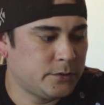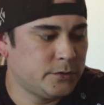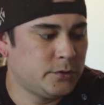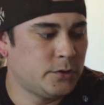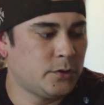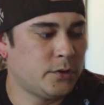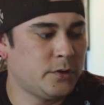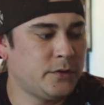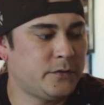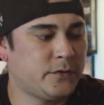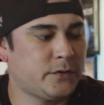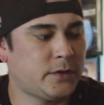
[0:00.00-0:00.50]
You
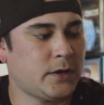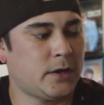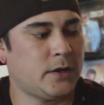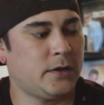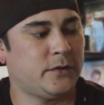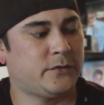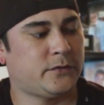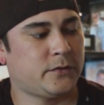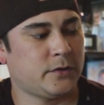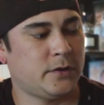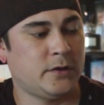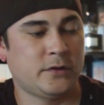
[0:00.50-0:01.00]
know, it's got
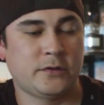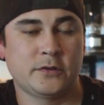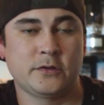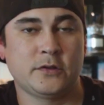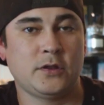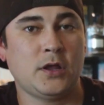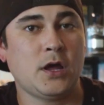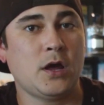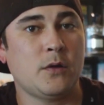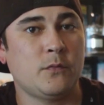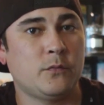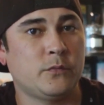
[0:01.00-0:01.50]
a
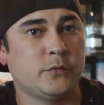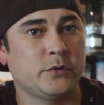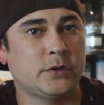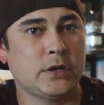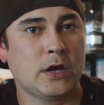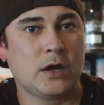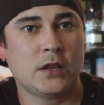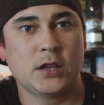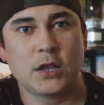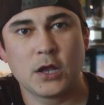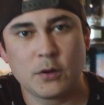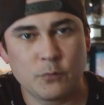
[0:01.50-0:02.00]

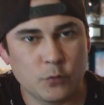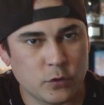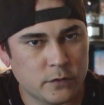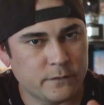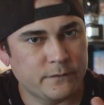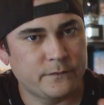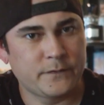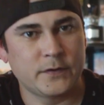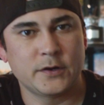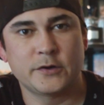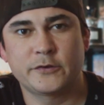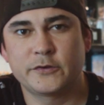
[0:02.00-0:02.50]
lot more
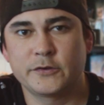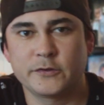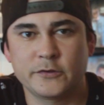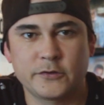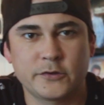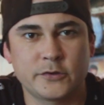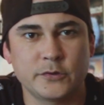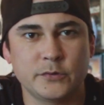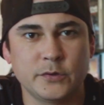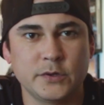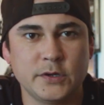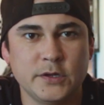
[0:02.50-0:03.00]

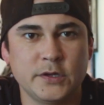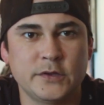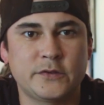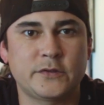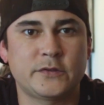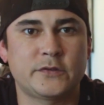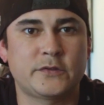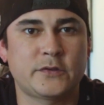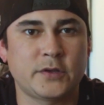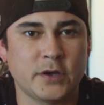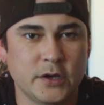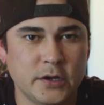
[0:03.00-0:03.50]
functions to it.
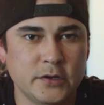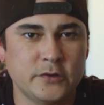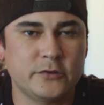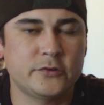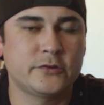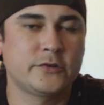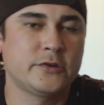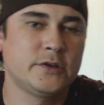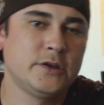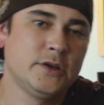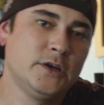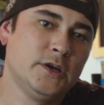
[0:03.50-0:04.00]
It's
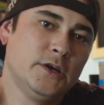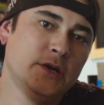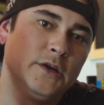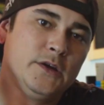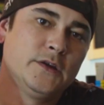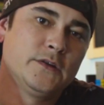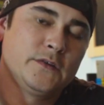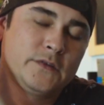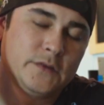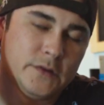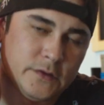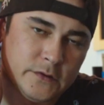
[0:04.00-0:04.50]
touch
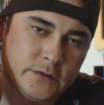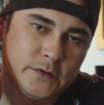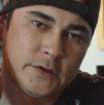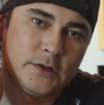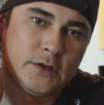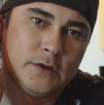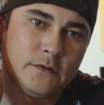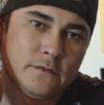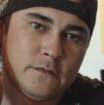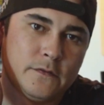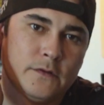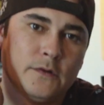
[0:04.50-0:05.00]

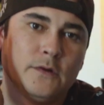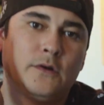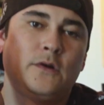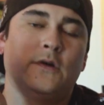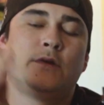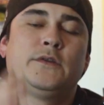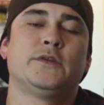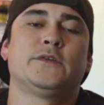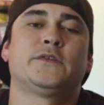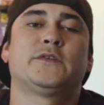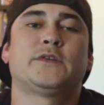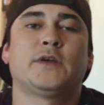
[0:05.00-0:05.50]
sensitive
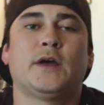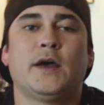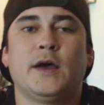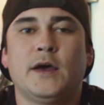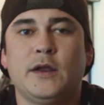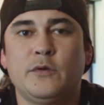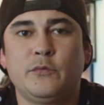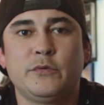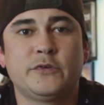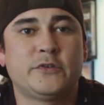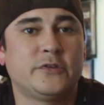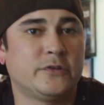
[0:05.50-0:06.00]
on the
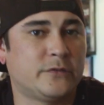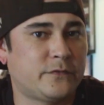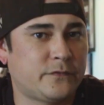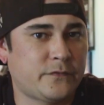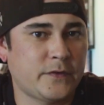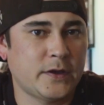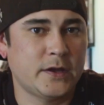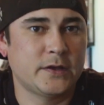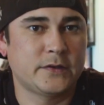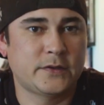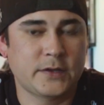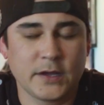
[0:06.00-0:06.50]
side, which is
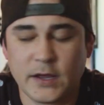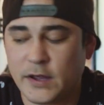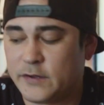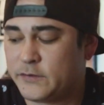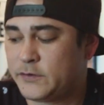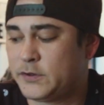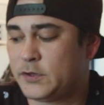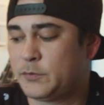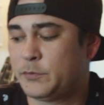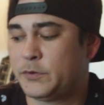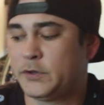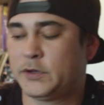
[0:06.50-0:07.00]

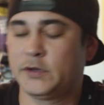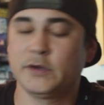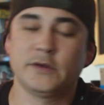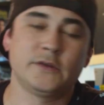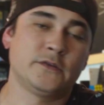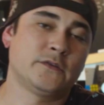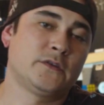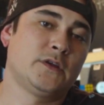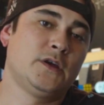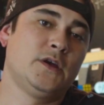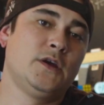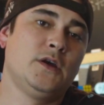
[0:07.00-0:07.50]
fantastic,
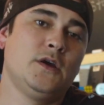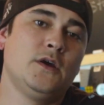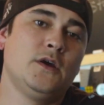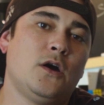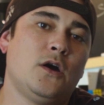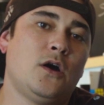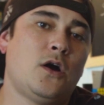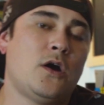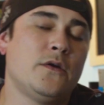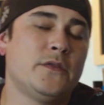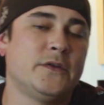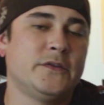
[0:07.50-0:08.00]
because
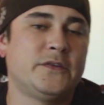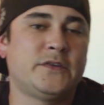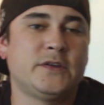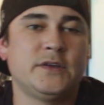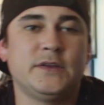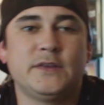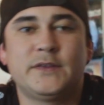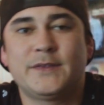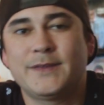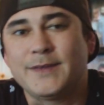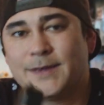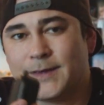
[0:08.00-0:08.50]
on the
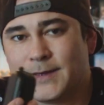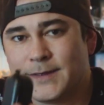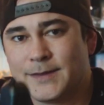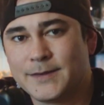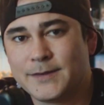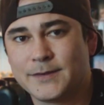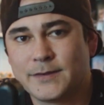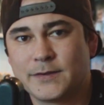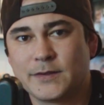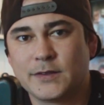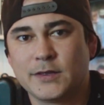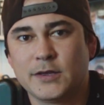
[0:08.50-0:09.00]

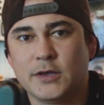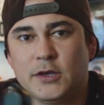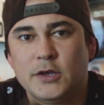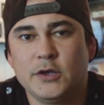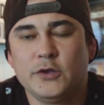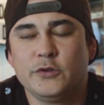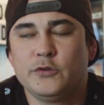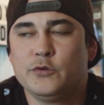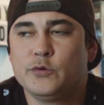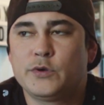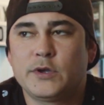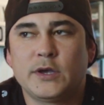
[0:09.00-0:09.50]
T10s
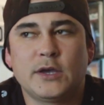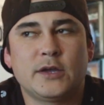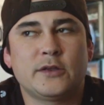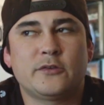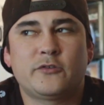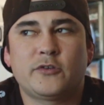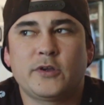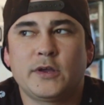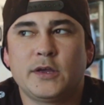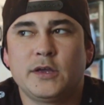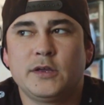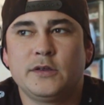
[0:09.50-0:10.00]
you can't
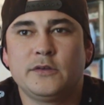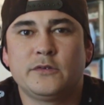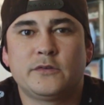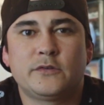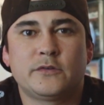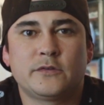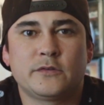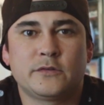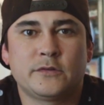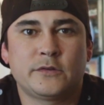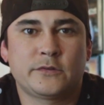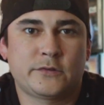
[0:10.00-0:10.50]

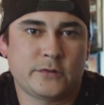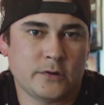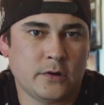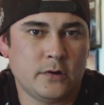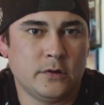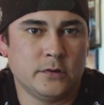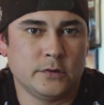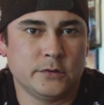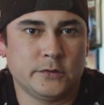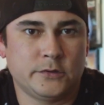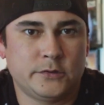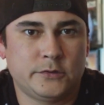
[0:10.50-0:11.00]
change the
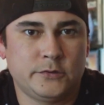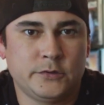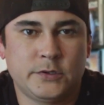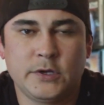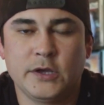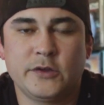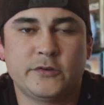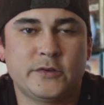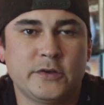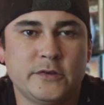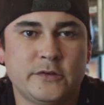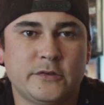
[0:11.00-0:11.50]
songs. You
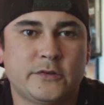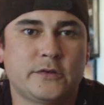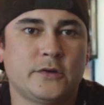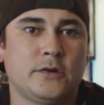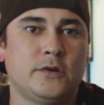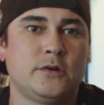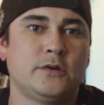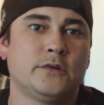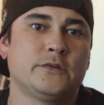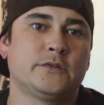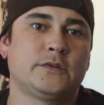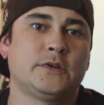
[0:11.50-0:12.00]
can't change the
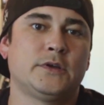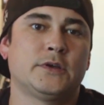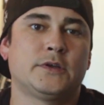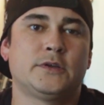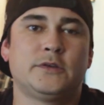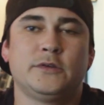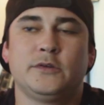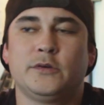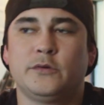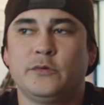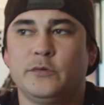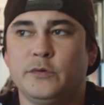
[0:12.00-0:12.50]
songs,
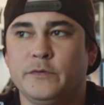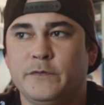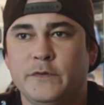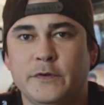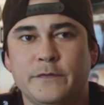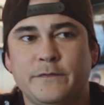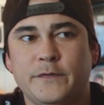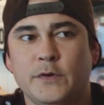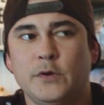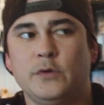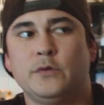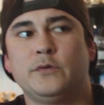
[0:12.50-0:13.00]
like, you know, if
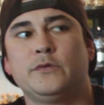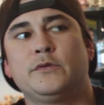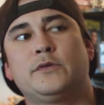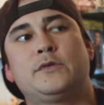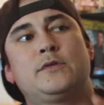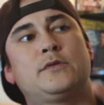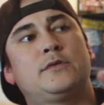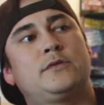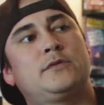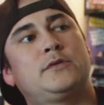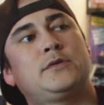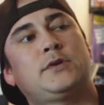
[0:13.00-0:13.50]
your
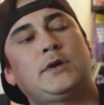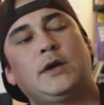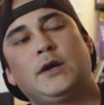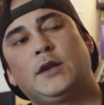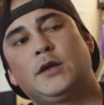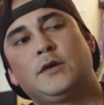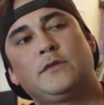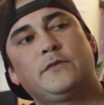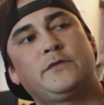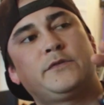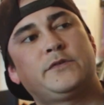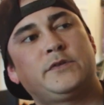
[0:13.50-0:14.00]
phone's kind
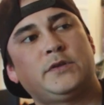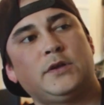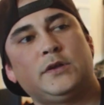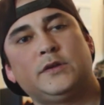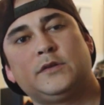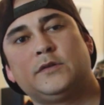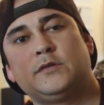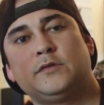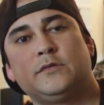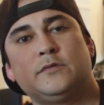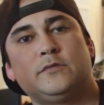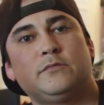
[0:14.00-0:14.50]
of
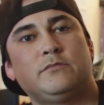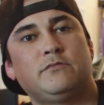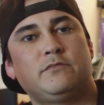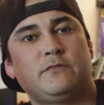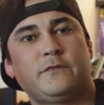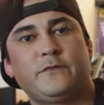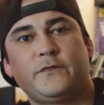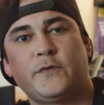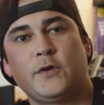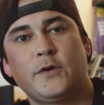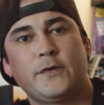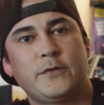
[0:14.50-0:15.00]
sitting
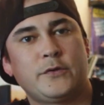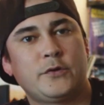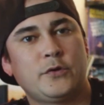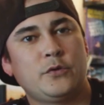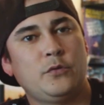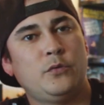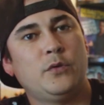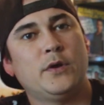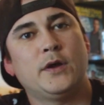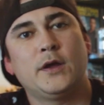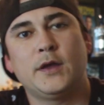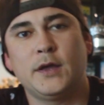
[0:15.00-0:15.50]
farther
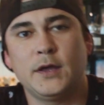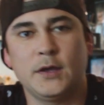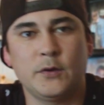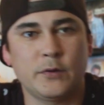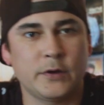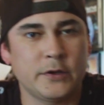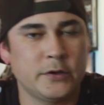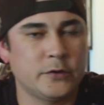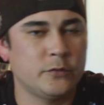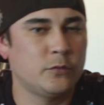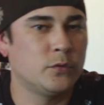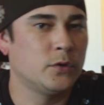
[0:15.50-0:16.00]
away
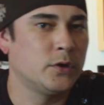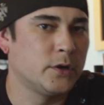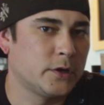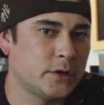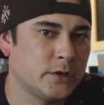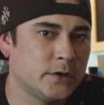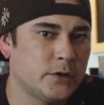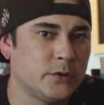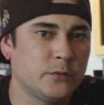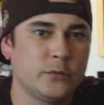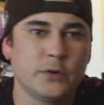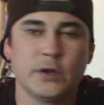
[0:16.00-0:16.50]
while you're
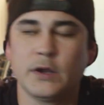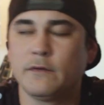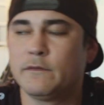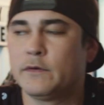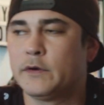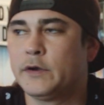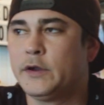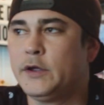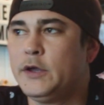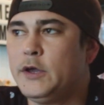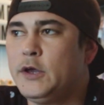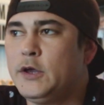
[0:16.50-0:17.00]
working or
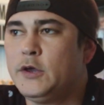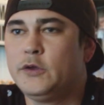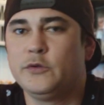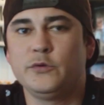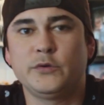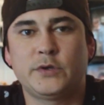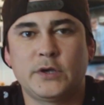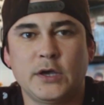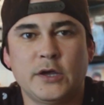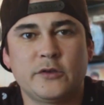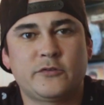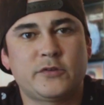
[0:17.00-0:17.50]
whatever,
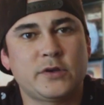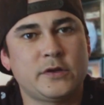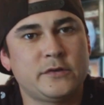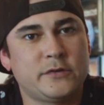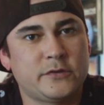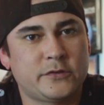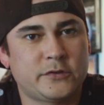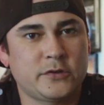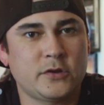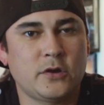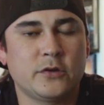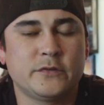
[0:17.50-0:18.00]
you can't change
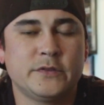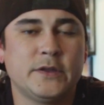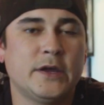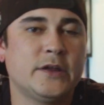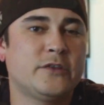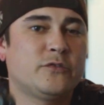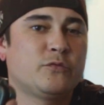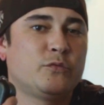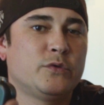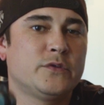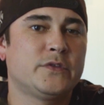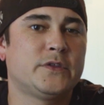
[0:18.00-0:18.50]
the song.
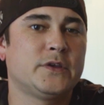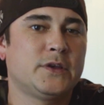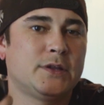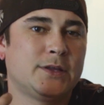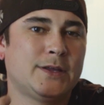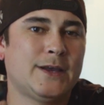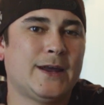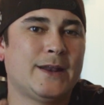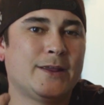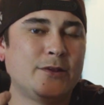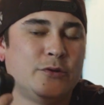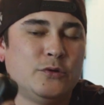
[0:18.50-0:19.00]
That's one thing
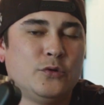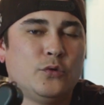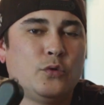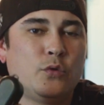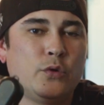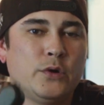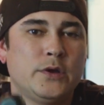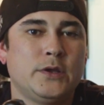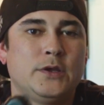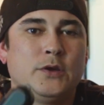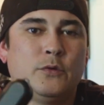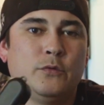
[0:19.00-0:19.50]
that got
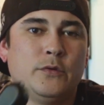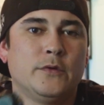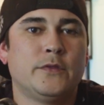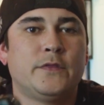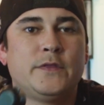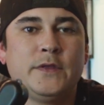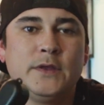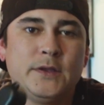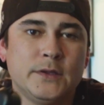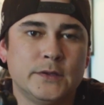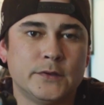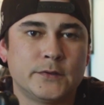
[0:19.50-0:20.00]
annoying
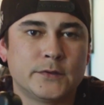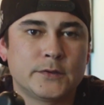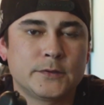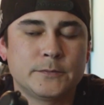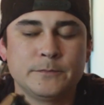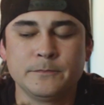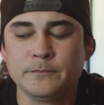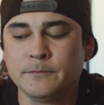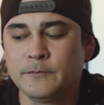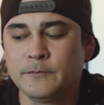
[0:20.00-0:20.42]
with these.